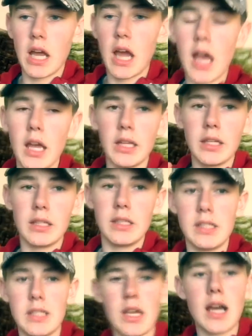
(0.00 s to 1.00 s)
I
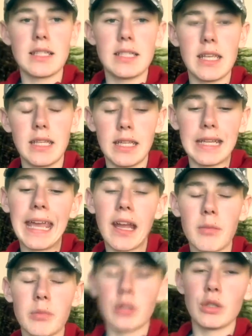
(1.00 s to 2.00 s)
did not take a
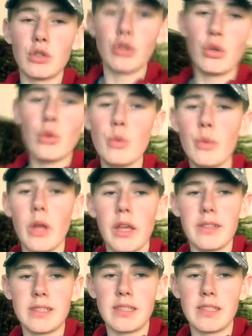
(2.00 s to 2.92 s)
camera to the